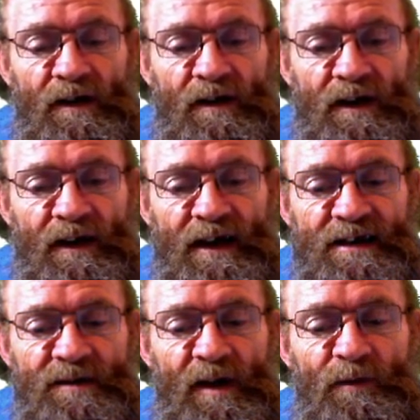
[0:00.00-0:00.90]

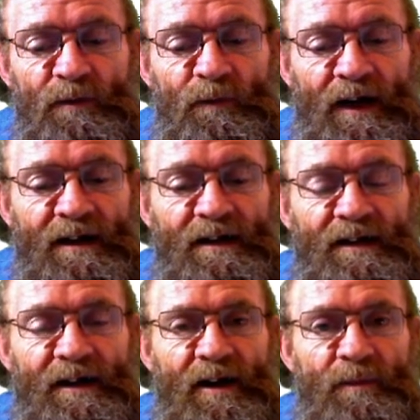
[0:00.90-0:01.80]
XML
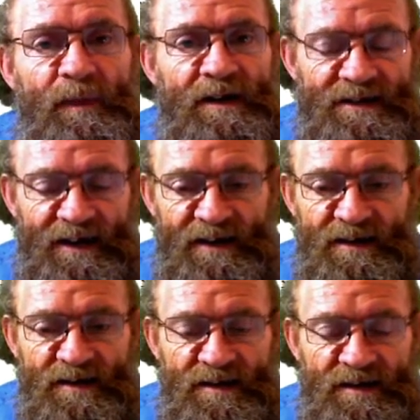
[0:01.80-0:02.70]
file
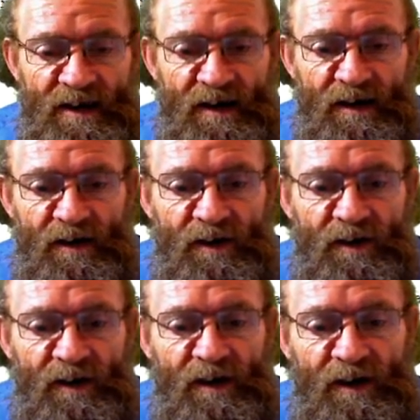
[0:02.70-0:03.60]
represents
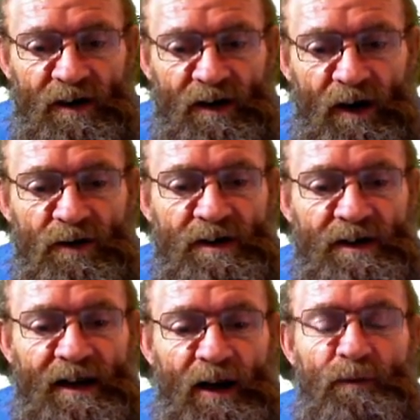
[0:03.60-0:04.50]
the code
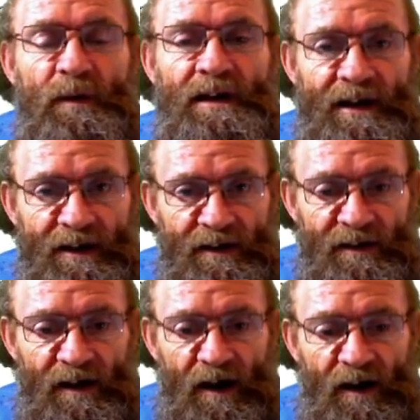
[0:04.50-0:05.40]
graphically
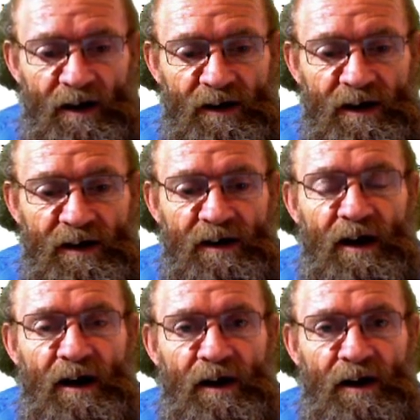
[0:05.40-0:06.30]
in
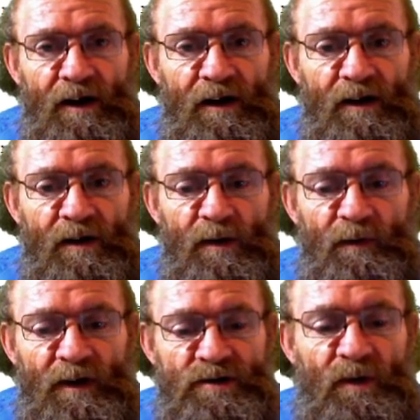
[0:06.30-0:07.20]
the
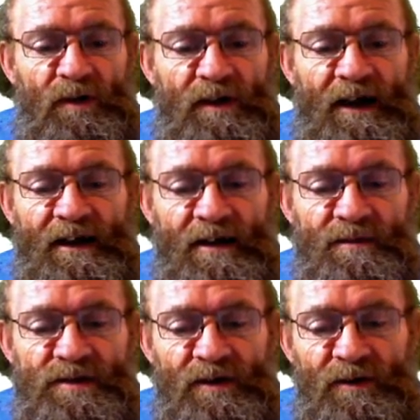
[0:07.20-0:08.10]
function block
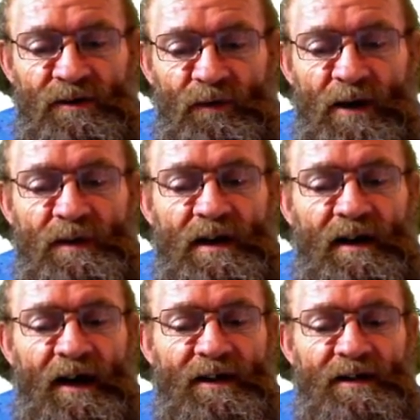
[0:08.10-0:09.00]
diagram. So for every
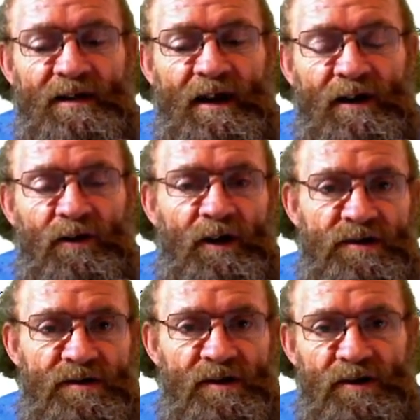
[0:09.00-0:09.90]
line and
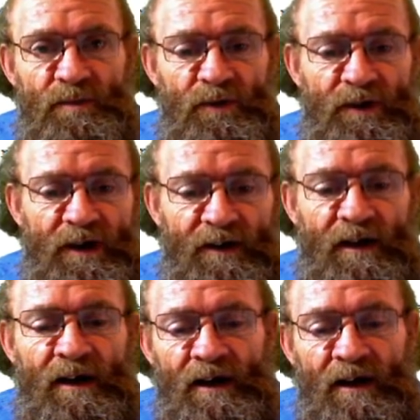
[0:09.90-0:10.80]
connection that you put down,
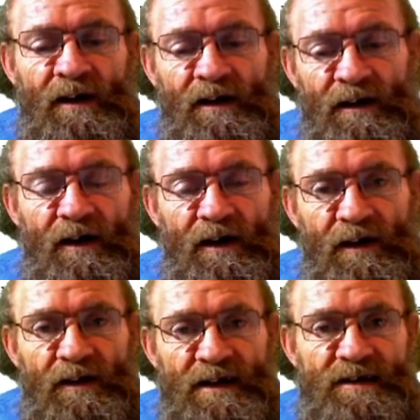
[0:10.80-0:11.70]

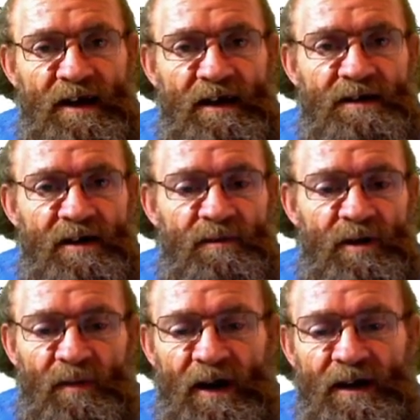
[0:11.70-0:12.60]
there's an entry
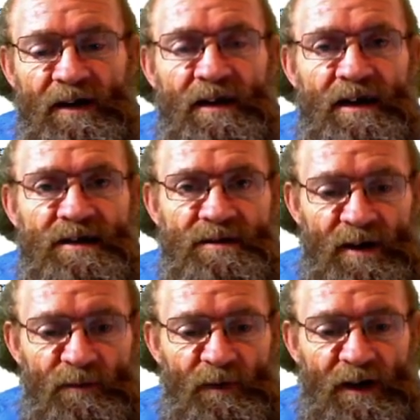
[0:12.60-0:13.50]
being made in the
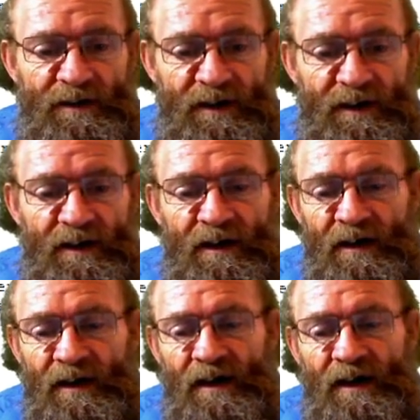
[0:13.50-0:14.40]
XML file then,
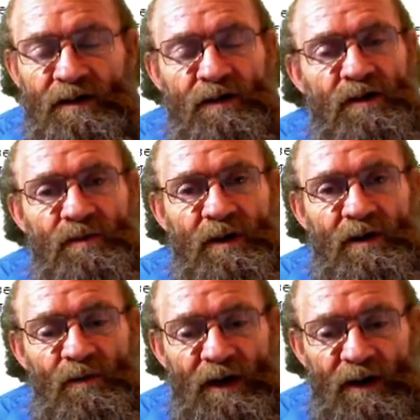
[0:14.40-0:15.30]
and you need to be aware